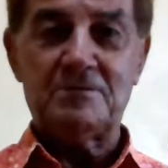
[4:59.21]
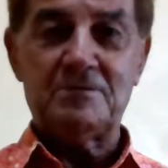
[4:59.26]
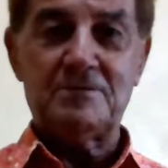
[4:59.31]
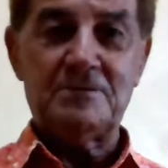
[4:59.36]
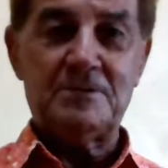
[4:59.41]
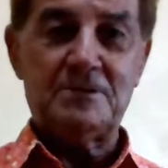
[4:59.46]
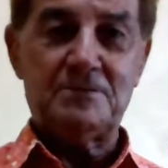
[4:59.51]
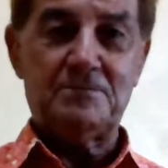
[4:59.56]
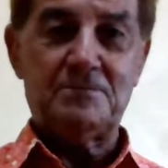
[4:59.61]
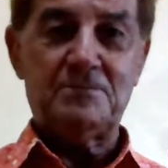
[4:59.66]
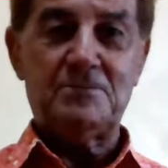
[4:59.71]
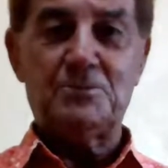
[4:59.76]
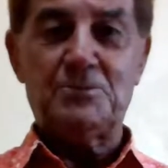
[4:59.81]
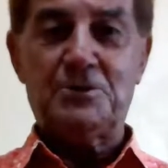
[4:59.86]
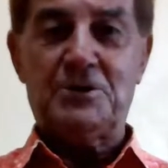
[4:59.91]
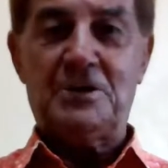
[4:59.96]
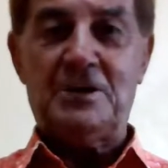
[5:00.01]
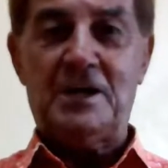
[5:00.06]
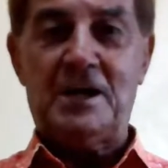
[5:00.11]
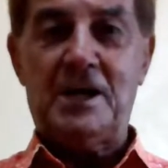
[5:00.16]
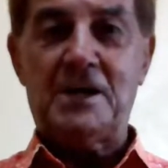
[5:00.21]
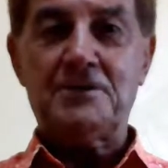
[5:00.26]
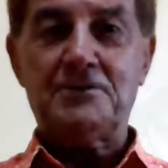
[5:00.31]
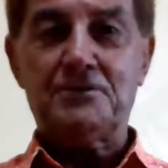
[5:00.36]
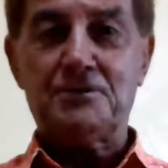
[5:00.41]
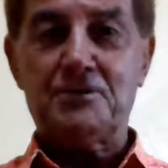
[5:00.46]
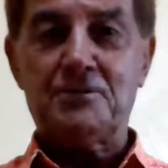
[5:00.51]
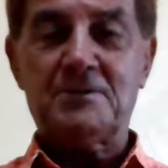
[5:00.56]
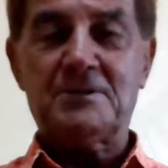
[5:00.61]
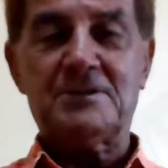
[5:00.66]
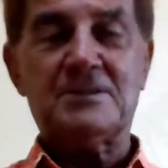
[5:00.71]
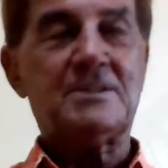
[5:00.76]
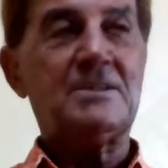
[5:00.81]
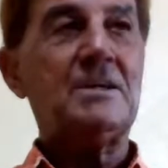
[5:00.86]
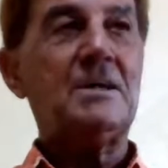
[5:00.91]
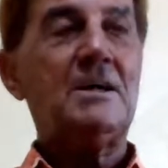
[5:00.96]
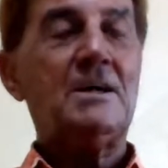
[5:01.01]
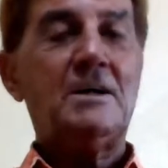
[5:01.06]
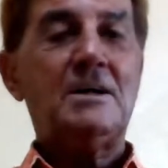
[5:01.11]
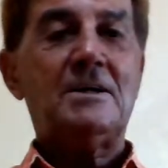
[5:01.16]
who were in the aid groups
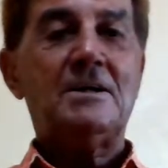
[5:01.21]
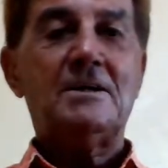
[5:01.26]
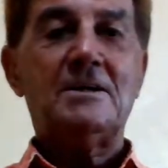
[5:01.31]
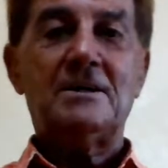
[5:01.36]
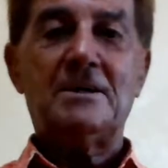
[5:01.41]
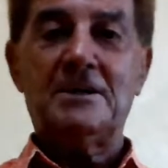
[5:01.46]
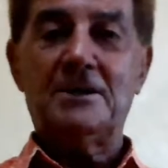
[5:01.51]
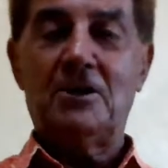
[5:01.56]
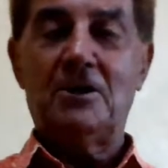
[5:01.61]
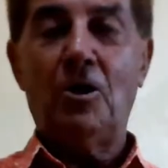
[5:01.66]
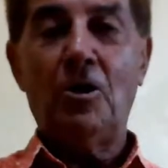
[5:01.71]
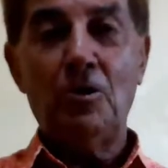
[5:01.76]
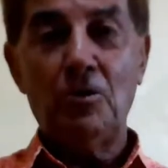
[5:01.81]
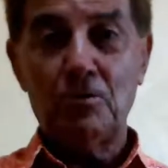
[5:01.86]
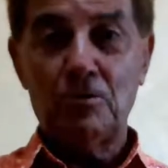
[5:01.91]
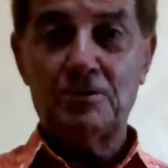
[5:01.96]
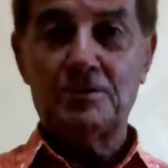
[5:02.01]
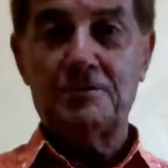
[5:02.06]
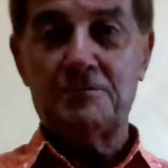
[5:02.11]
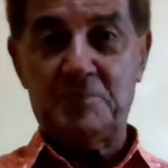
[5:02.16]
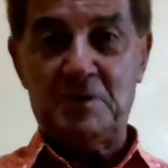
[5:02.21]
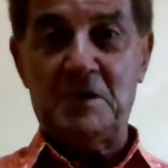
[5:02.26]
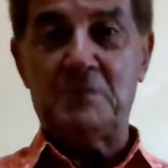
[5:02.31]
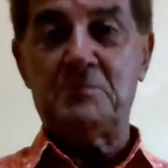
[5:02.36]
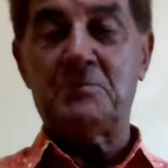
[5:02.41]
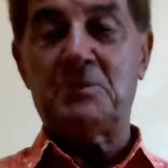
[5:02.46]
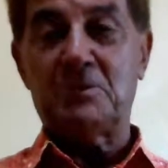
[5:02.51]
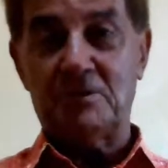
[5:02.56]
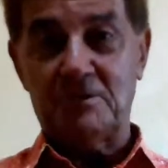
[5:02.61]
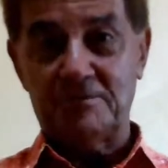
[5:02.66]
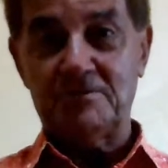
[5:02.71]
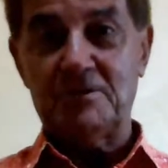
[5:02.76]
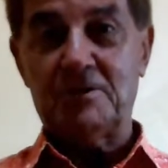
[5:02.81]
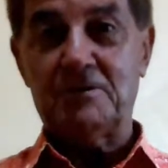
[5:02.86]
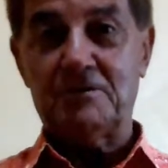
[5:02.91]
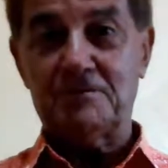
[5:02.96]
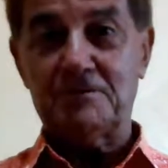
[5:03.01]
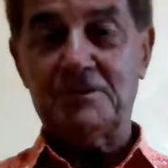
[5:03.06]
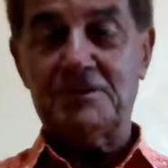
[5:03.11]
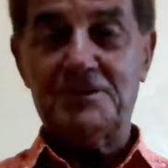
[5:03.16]
could get a hold of people
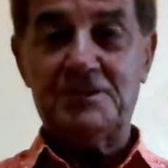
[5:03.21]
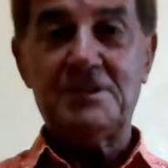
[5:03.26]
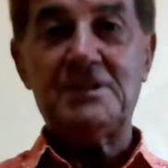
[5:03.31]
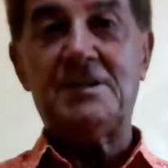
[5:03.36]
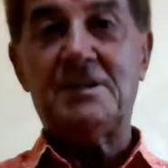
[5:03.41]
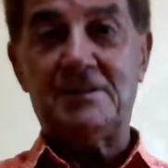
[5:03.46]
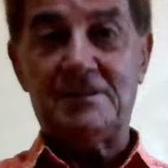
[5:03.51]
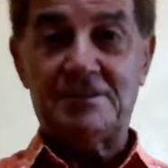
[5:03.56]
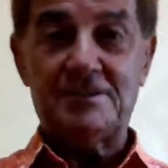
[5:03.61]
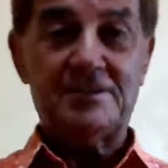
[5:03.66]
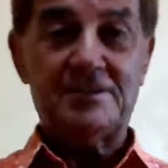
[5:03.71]
overseas